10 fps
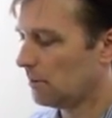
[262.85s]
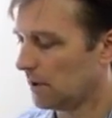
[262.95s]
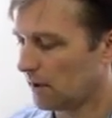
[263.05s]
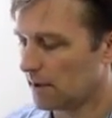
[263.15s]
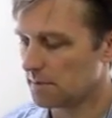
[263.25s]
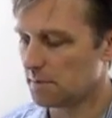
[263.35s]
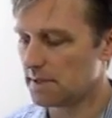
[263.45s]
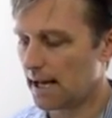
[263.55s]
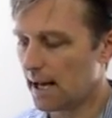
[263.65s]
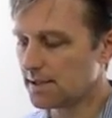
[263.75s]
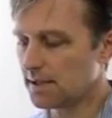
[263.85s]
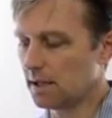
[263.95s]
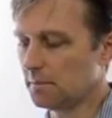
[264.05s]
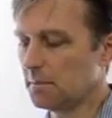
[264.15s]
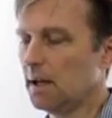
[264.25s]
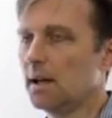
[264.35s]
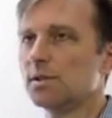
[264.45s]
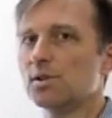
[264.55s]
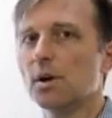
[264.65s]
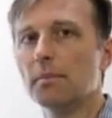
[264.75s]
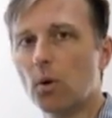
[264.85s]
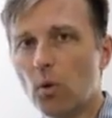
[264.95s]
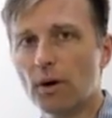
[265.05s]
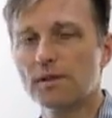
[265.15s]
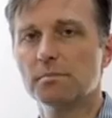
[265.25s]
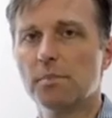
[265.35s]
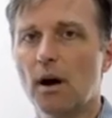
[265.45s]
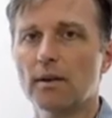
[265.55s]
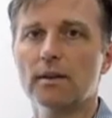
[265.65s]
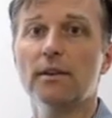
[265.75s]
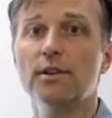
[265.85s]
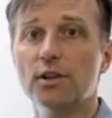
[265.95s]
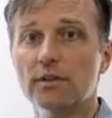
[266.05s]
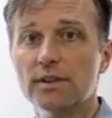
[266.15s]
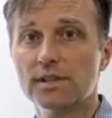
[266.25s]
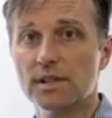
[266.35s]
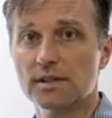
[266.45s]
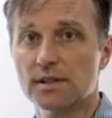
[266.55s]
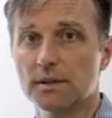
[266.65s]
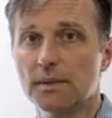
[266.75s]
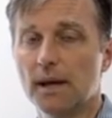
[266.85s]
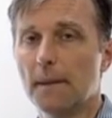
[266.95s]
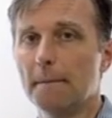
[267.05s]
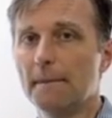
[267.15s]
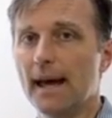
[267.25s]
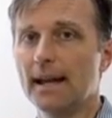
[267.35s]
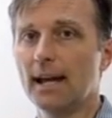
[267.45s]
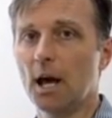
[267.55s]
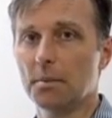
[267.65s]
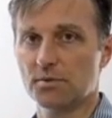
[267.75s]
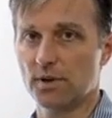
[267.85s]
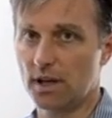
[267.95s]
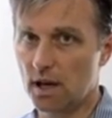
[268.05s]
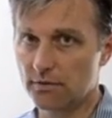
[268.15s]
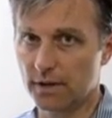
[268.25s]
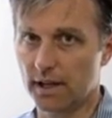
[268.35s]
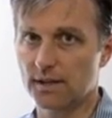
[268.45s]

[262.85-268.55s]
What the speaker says: because potassium supports part of the nervous system that helps recovery.